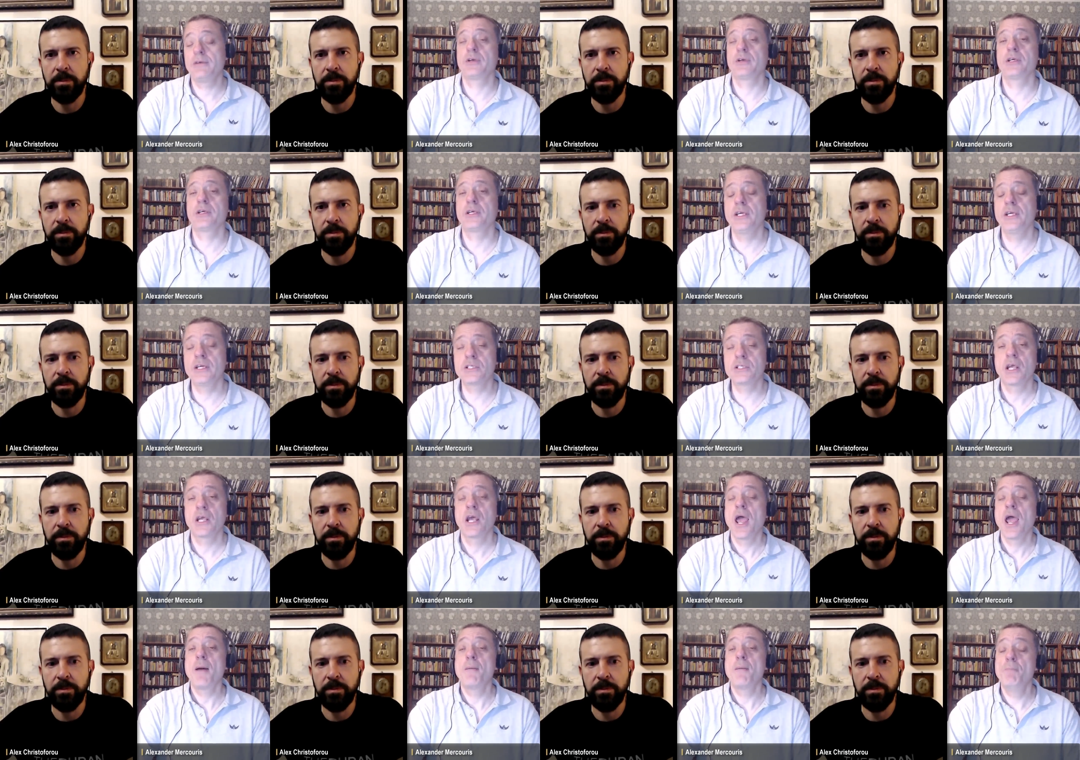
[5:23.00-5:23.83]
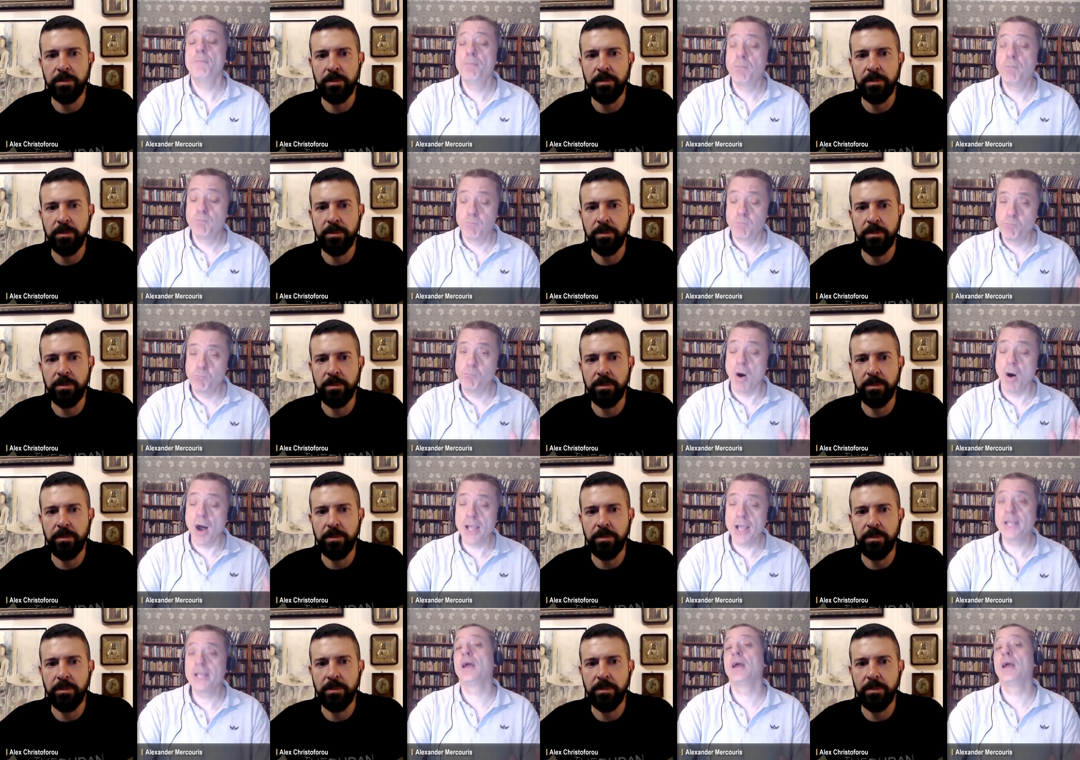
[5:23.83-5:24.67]
Speaker 1: by and large, in
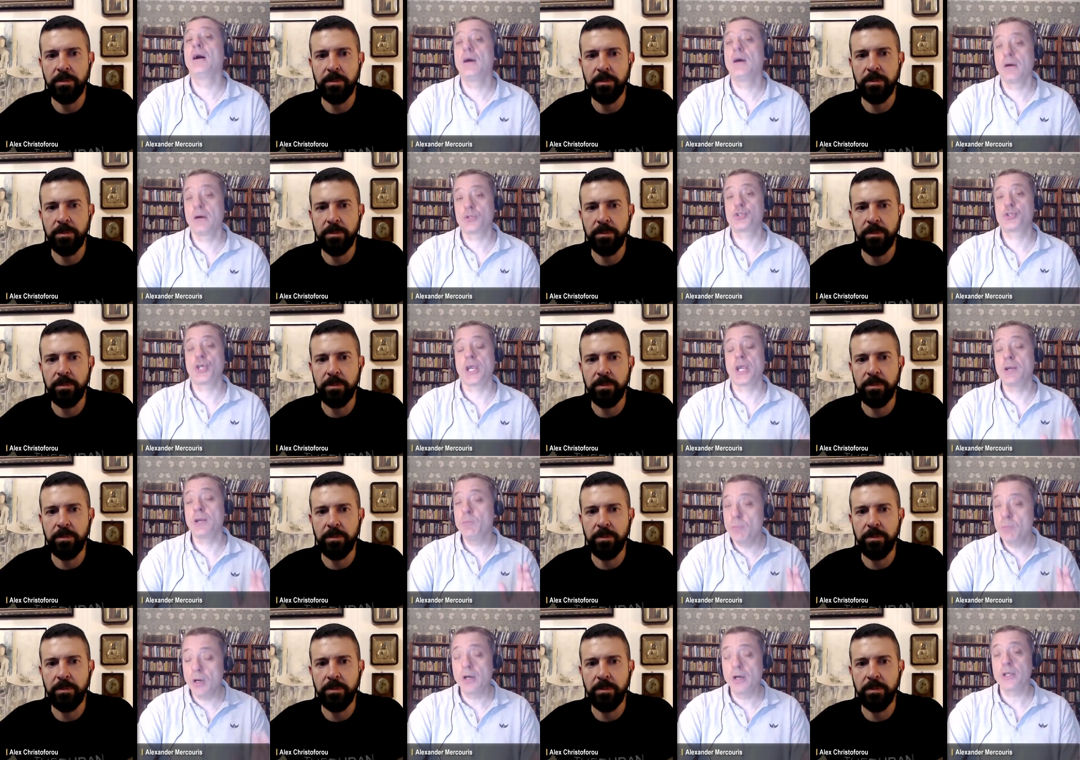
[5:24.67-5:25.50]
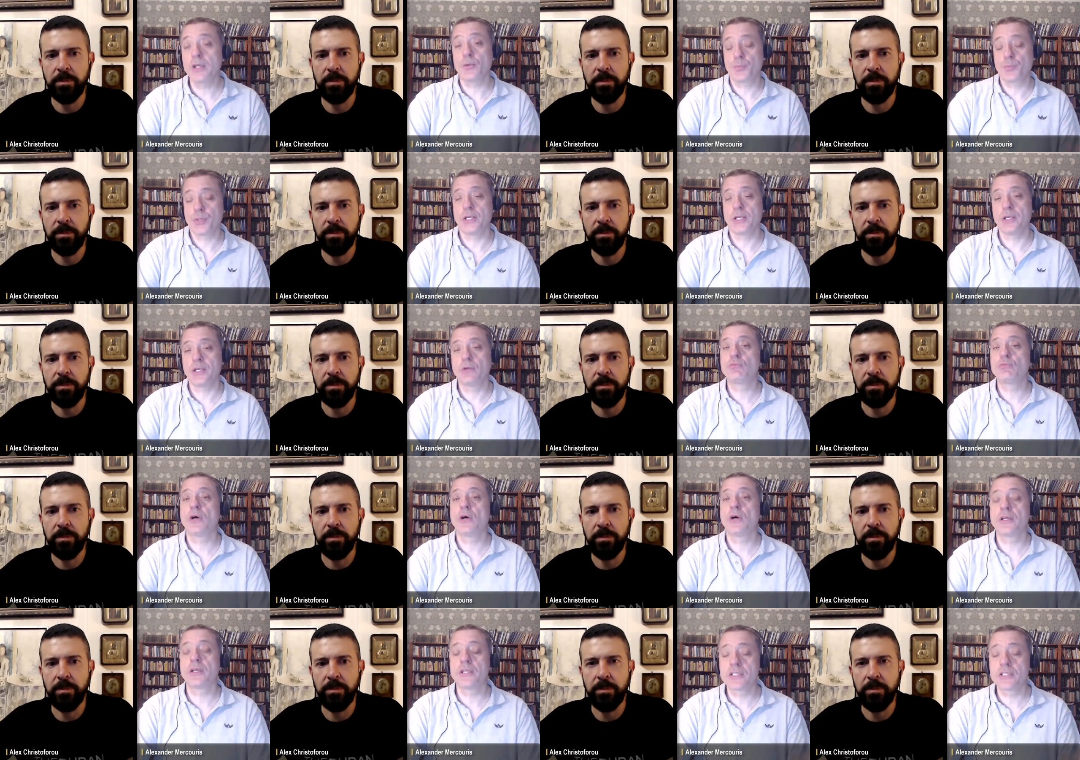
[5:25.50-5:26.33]
my opinion, run a
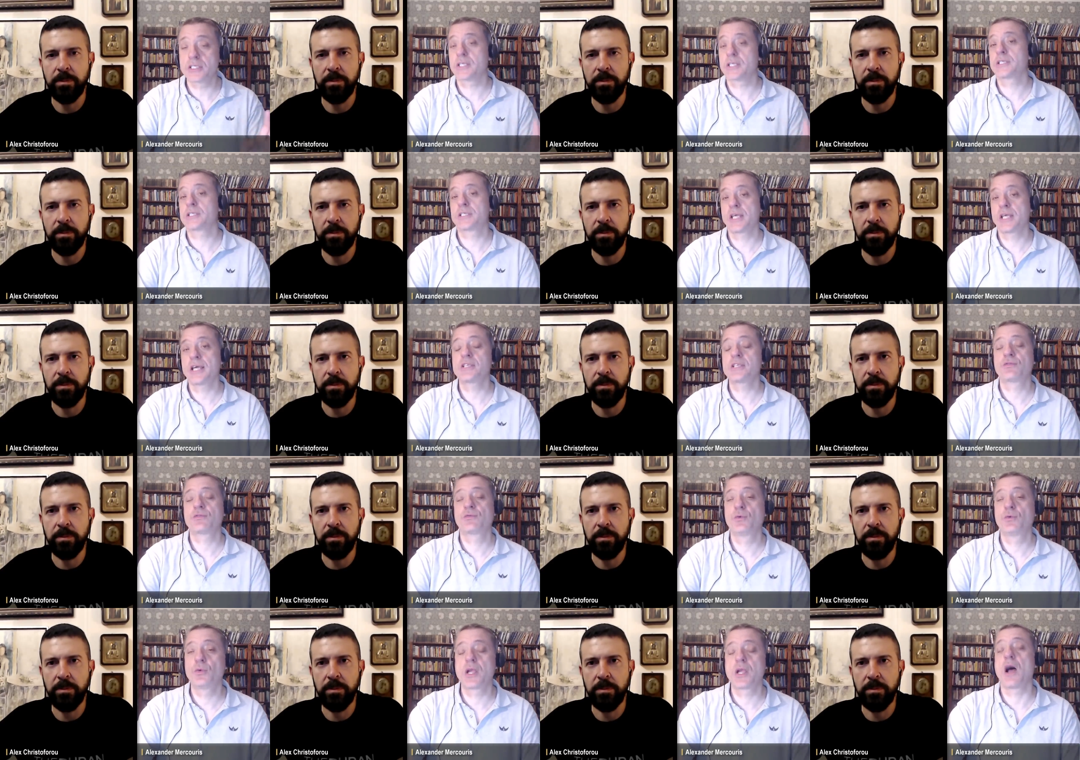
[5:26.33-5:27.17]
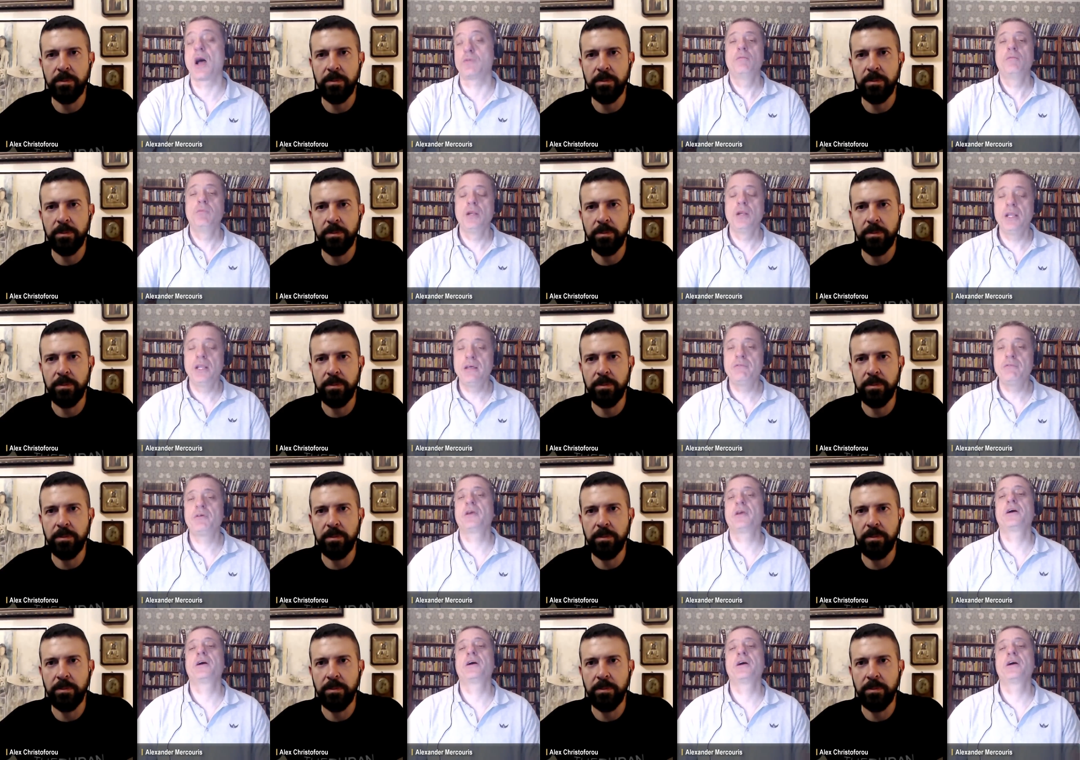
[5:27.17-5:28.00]
successful government. I mean,
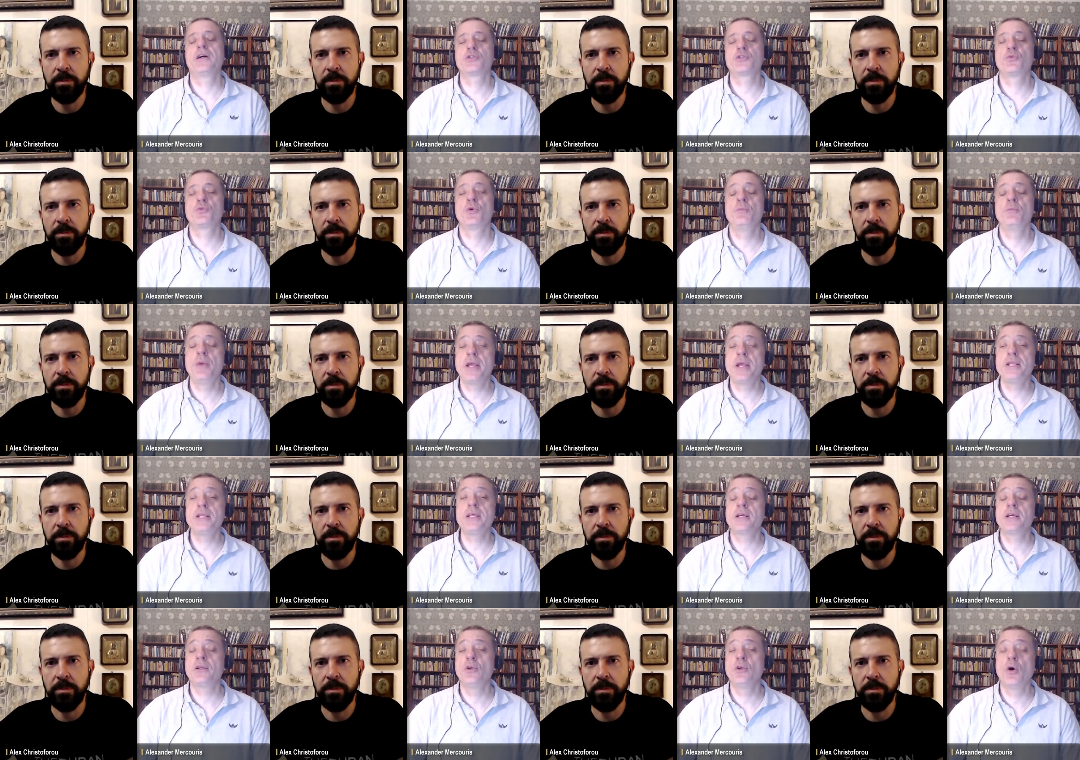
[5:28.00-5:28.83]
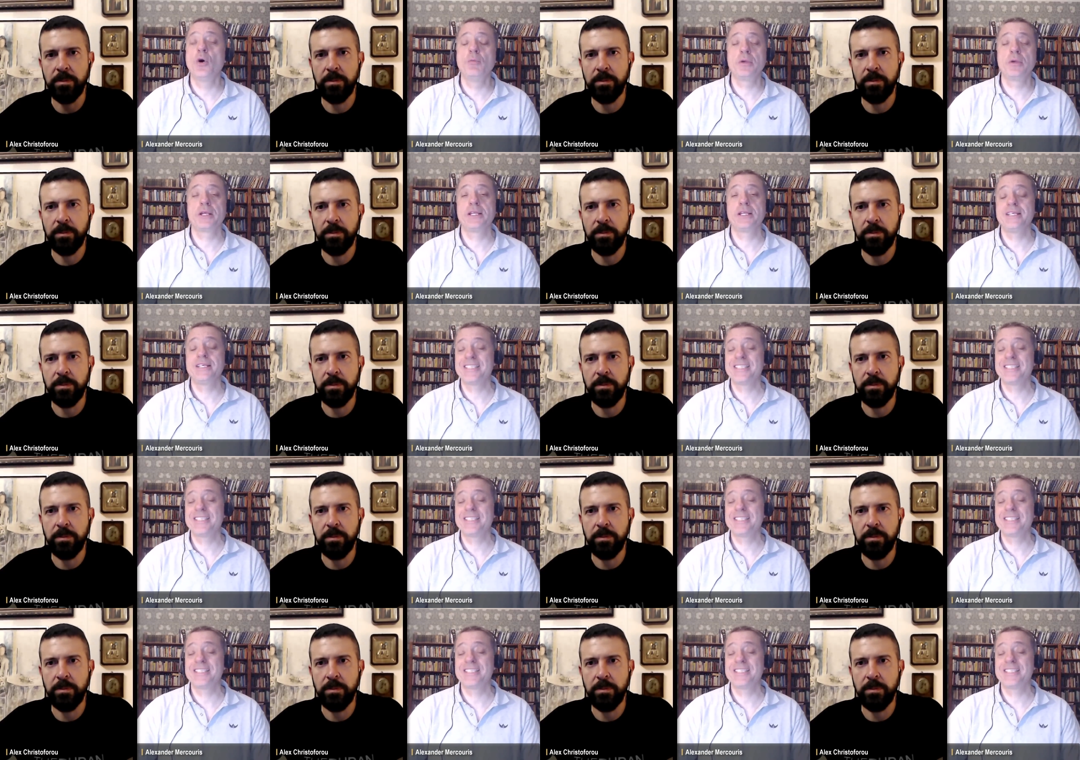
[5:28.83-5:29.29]
Bolivia has remained economically